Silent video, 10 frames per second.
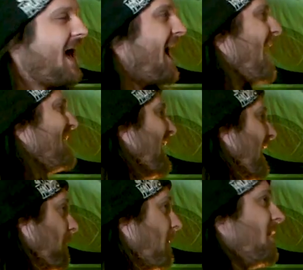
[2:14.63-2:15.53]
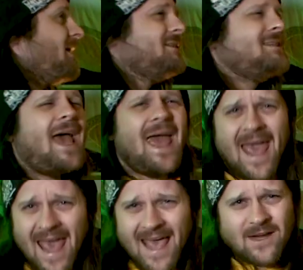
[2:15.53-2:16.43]
I am
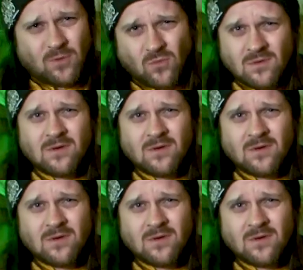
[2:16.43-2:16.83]
terrible